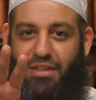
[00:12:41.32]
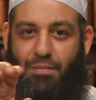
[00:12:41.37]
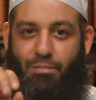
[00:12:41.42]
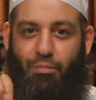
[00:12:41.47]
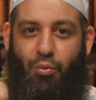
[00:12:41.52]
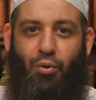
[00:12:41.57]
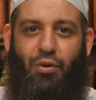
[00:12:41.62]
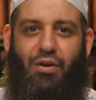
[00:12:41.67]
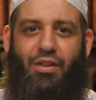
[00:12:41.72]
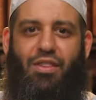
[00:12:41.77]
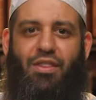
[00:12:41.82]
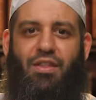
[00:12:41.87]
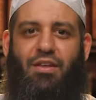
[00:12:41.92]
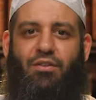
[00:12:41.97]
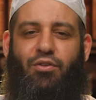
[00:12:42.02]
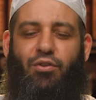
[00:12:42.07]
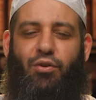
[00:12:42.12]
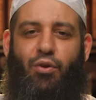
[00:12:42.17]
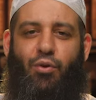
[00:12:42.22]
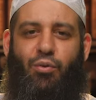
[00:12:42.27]
the important
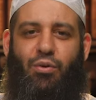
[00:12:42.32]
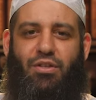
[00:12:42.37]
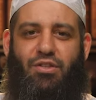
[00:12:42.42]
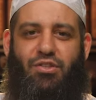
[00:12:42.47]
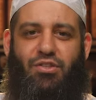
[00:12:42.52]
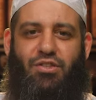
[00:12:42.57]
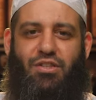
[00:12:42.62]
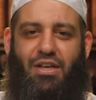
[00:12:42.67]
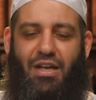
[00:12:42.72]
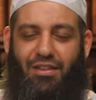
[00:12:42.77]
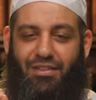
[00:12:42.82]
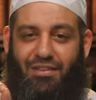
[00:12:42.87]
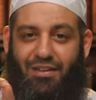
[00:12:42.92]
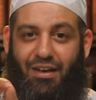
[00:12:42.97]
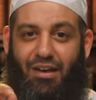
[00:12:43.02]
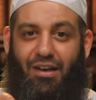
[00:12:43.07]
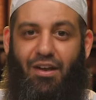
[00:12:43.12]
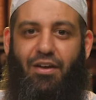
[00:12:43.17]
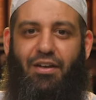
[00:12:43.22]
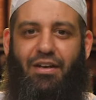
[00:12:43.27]
thing to notice and to
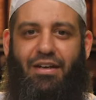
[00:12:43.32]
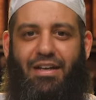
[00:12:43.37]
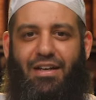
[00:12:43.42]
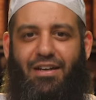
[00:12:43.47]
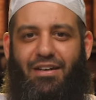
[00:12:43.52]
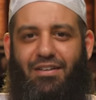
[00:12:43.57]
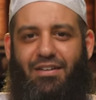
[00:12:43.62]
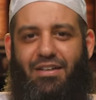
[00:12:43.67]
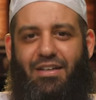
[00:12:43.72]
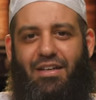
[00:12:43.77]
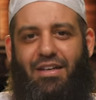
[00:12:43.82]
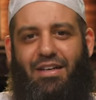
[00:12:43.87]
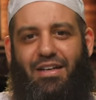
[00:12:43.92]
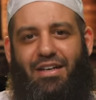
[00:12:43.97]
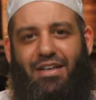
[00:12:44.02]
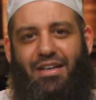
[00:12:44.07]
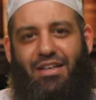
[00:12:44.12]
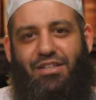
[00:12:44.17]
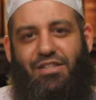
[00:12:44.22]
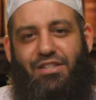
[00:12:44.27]
learn here
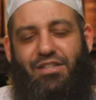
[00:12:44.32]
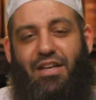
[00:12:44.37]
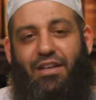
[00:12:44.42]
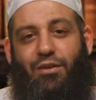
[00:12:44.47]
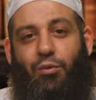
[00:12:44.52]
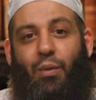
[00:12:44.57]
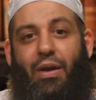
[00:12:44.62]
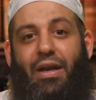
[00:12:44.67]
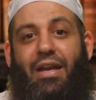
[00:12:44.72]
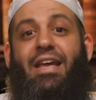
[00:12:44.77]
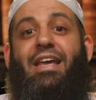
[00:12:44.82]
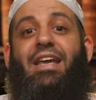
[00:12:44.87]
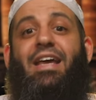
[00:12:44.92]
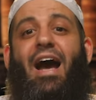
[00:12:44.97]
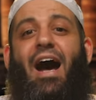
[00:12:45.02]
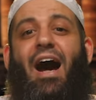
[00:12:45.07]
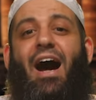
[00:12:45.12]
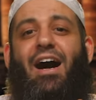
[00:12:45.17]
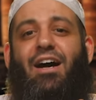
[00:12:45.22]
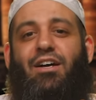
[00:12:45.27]
is that when he
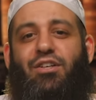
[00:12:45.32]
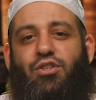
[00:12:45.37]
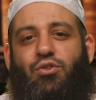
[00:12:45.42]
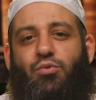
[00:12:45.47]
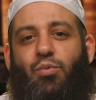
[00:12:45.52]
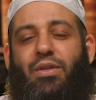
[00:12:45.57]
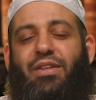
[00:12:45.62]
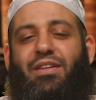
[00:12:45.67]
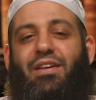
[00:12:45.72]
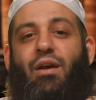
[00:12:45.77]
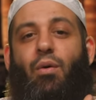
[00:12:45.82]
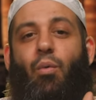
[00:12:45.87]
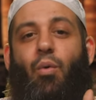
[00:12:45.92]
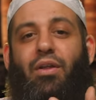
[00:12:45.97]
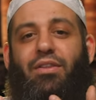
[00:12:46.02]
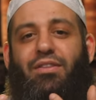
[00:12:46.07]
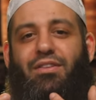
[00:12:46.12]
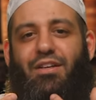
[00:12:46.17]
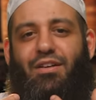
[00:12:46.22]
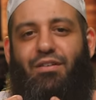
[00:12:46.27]
asked what he
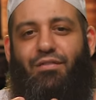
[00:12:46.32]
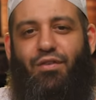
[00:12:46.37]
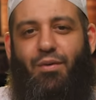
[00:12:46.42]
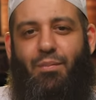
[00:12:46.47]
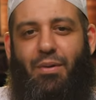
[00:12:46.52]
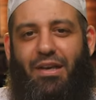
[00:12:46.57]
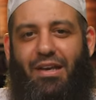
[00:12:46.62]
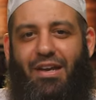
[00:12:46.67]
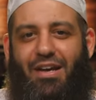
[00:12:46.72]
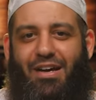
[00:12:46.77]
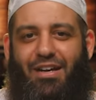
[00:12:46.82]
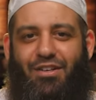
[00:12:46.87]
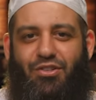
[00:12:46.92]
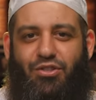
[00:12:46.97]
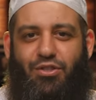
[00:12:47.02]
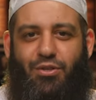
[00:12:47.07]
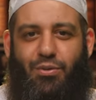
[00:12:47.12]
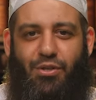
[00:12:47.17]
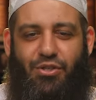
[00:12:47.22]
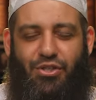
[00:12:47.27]
wanted from Allah
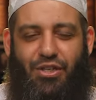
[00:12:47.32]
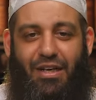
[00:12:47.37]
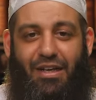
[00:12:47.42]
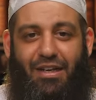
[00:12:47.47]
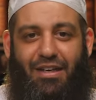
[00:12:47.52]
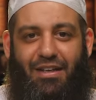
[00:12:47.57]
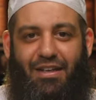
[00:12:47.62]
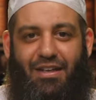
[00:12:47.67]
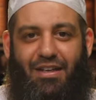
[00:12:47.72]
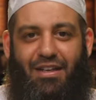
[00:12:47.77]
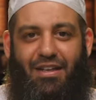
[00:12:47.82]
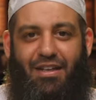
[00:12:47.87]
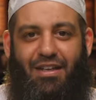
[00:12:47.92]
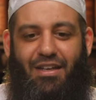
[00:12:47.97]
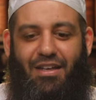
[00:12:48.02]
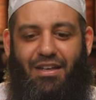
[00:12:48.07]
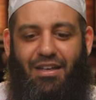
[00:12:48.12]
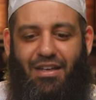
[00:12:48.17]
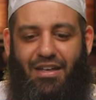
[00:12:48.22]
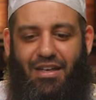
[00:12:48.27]
Azza wa Jal,
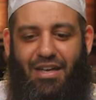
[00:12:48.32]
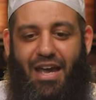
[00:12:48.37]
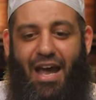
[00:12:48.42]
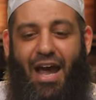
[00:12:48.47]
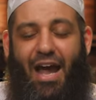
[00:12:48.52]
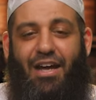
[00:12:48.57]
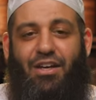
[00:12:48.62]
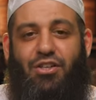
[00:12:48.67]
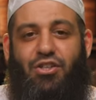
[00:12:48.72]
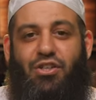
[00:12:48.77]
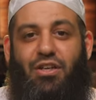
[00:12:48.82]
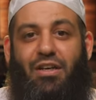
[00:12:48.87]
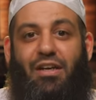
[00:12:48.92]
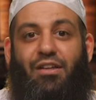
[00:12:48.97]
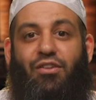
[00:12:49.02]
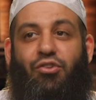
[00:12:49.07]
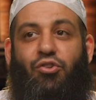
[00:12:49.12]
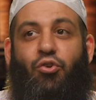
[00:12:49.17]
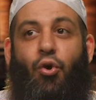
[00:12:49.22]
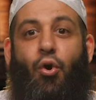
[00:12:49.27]
he
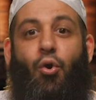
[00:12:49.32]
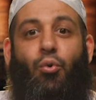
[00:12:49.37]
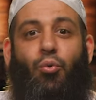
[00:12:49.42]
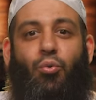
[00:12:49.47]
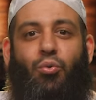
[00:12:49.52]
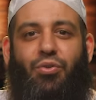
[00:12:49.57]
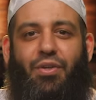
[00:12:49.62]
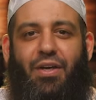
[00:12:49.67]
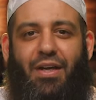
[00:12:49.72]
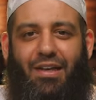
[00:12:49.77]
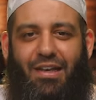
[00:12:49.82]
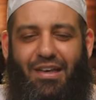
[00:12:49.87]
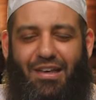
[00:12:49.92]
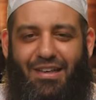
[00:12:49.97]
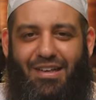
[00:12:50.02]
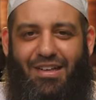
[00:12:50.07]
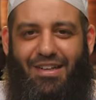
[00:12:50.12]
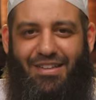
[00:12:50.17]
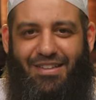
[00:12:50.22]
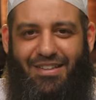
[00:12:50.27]
actually told
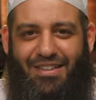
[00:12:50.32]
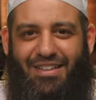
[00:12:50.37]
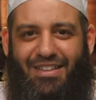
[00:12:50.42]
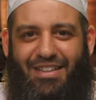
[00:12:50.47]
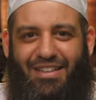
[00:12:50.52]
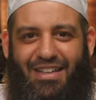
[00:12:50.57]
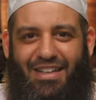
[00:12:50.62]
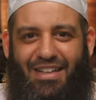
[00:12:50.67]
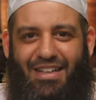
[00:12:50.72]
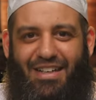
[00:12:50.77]
Allah